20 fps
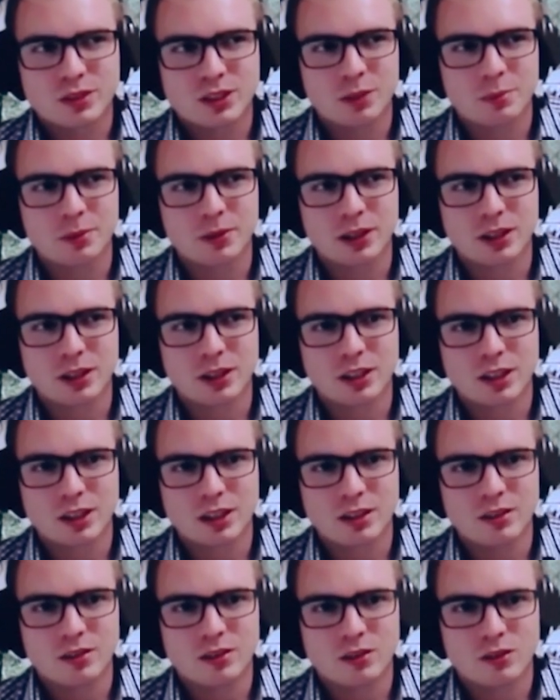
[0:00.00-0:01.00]

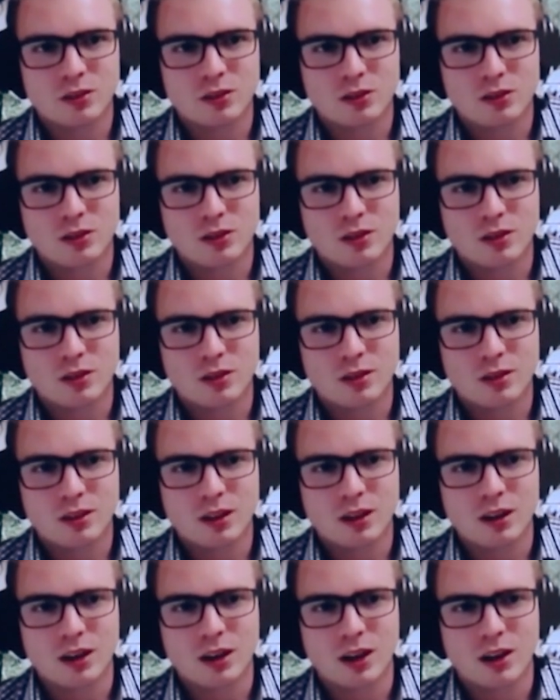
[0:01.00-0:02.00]
typically
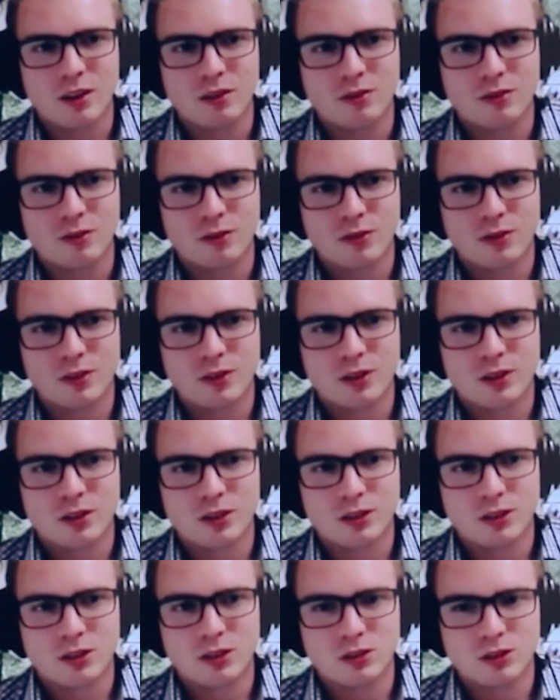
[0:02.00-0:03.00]
they'd have
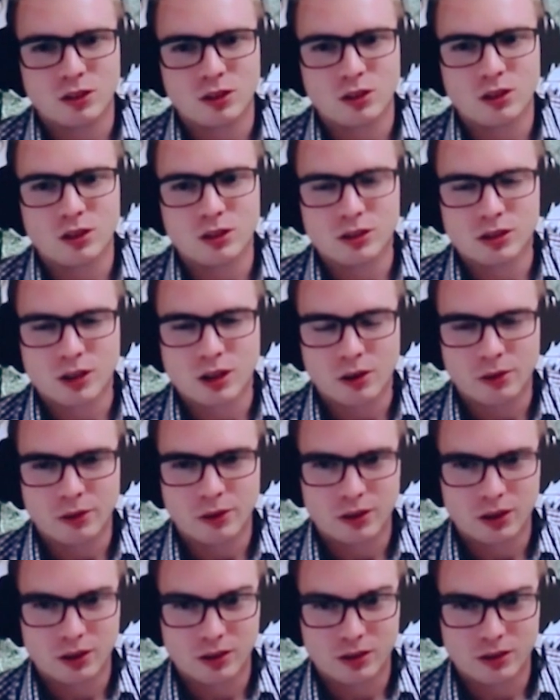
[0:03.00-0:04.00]
dog control
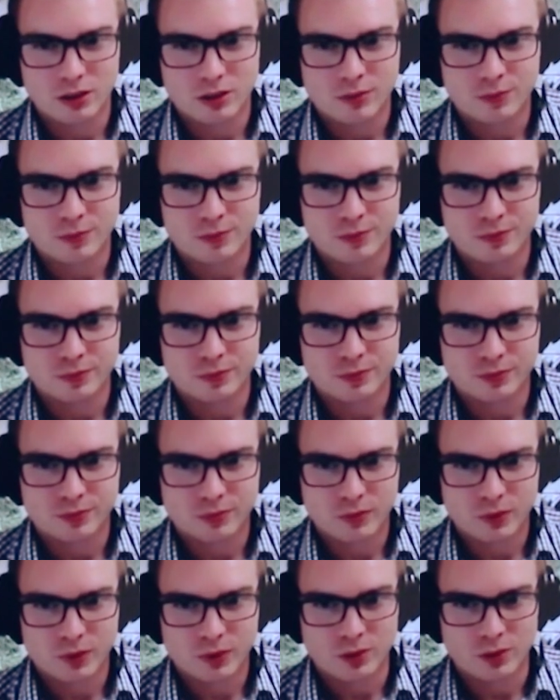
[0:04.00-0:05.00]
units,
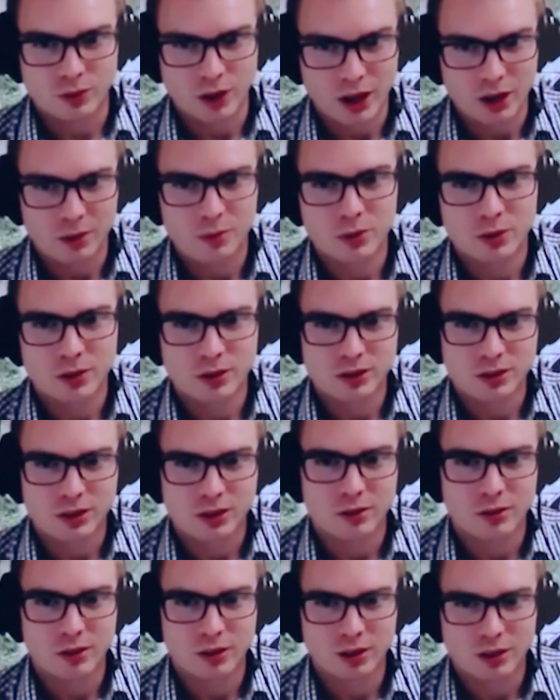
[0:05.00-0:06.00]
animal
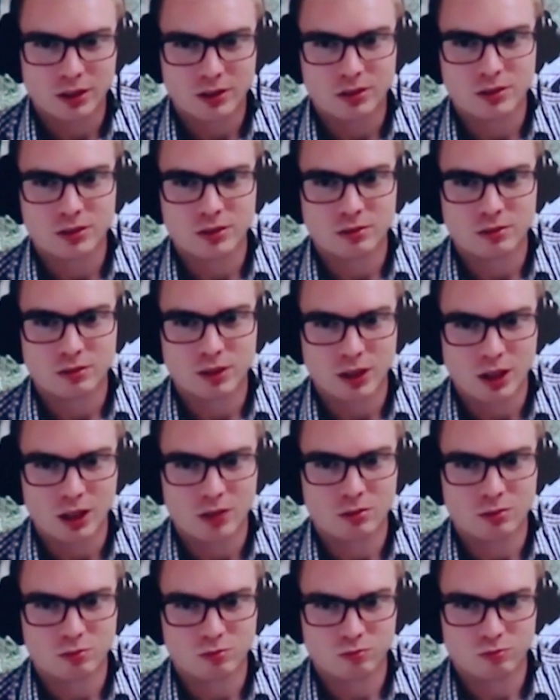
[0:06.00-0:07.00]
control units. So
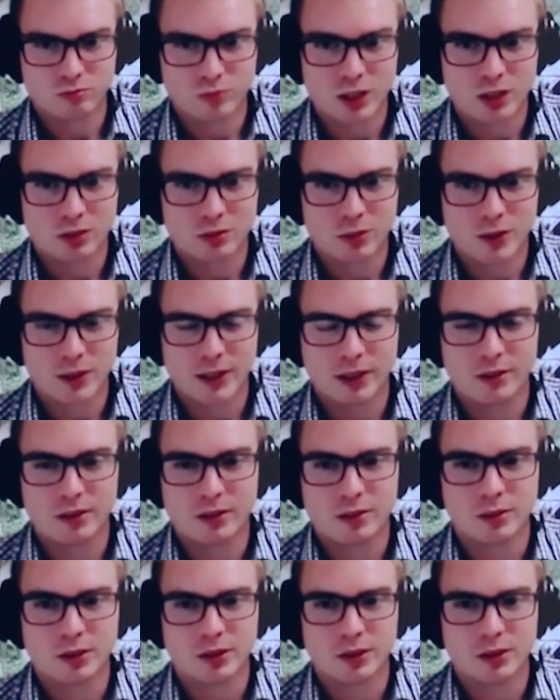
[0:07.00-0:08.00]
that's one
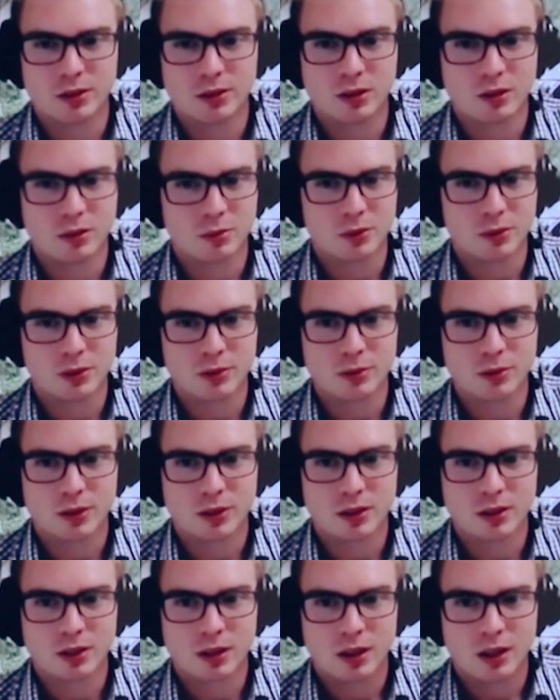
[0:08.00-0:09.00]
area we do a lot of work with.
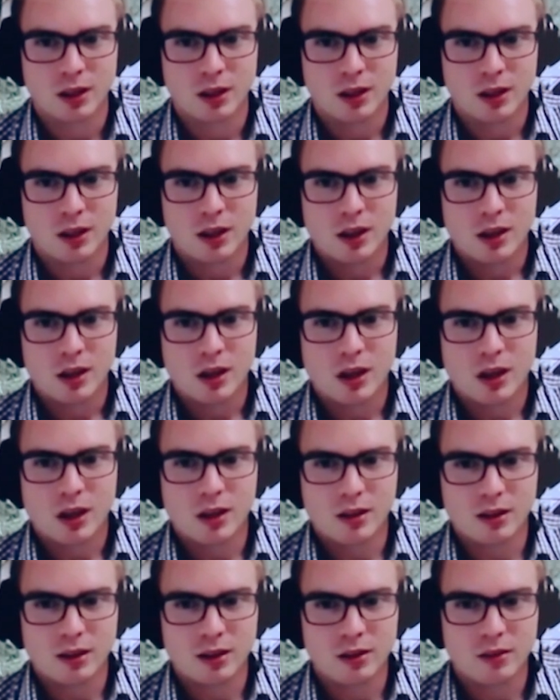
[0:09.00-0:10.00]

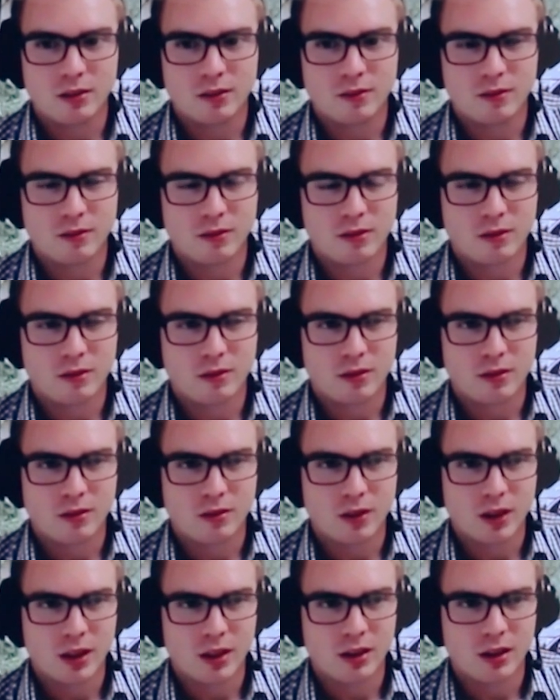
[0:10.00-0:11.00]
And then
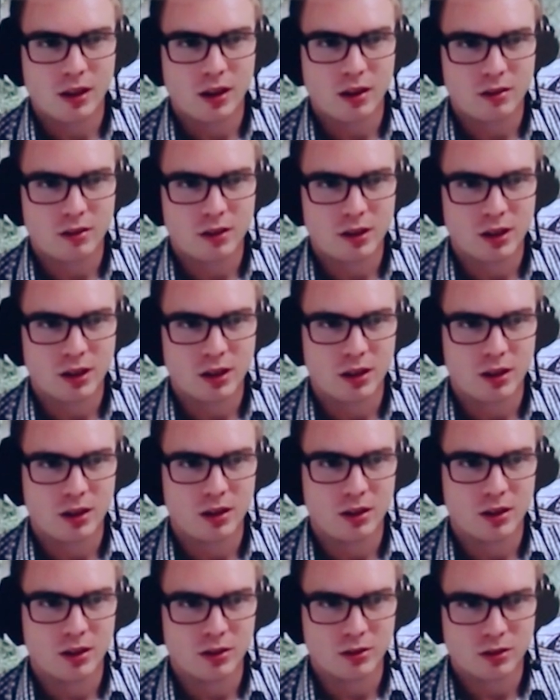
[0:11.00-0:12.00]
the other area
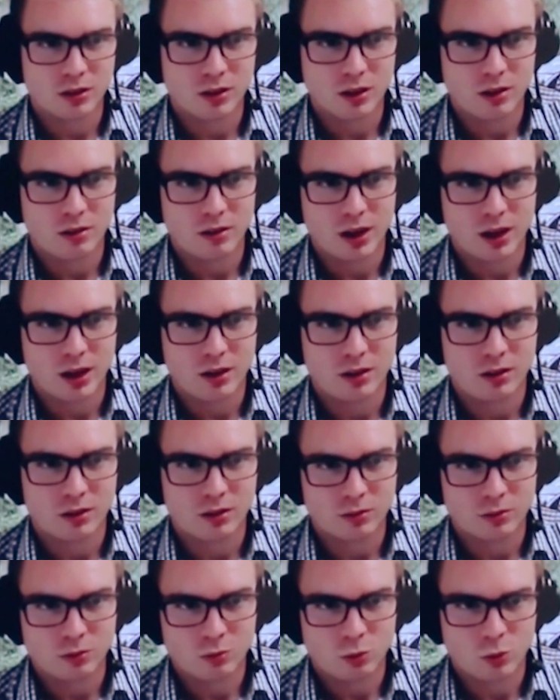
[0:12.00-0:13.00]
is around
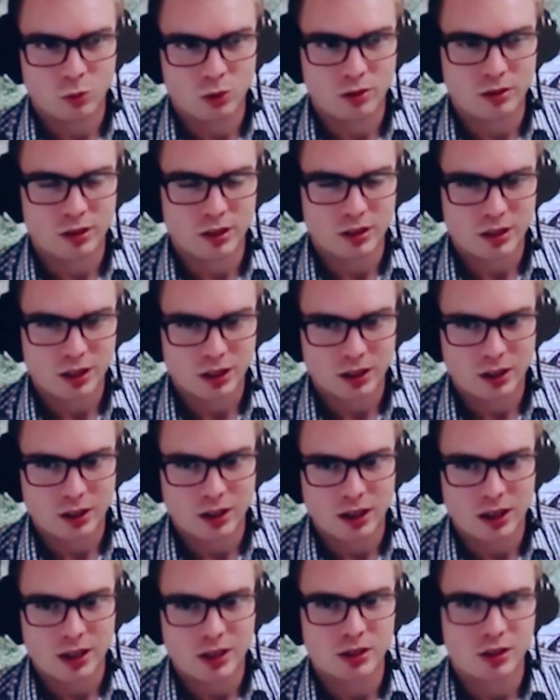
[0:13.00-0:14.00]
water
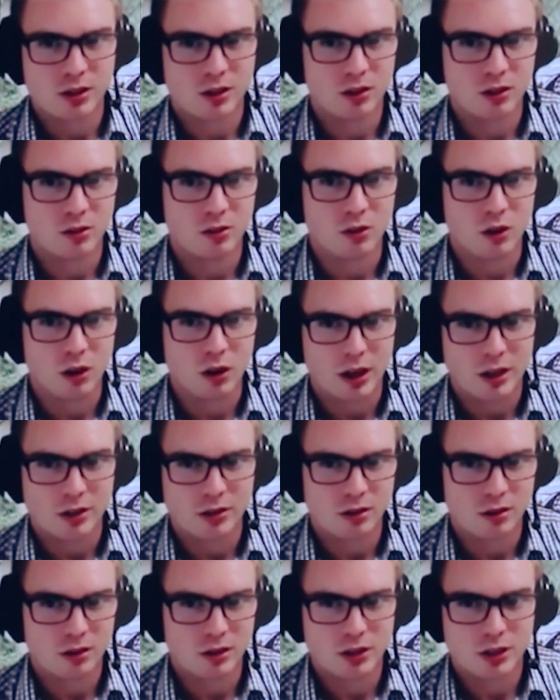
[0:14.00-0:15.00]
reticulation or
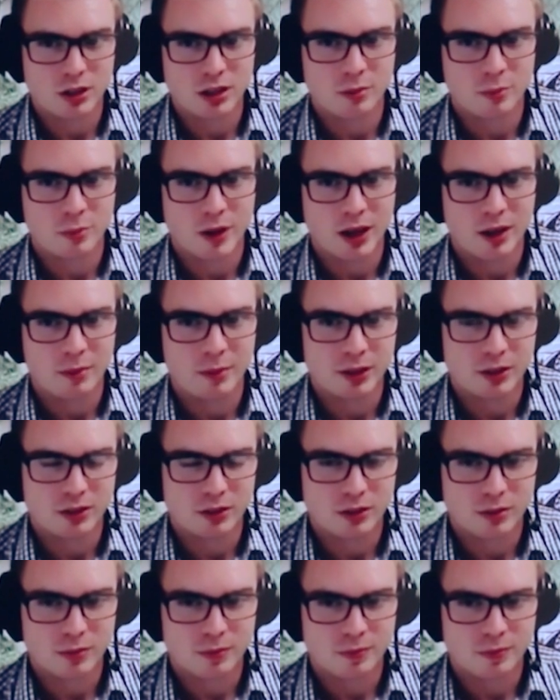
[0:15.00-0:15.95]
hydrology departments.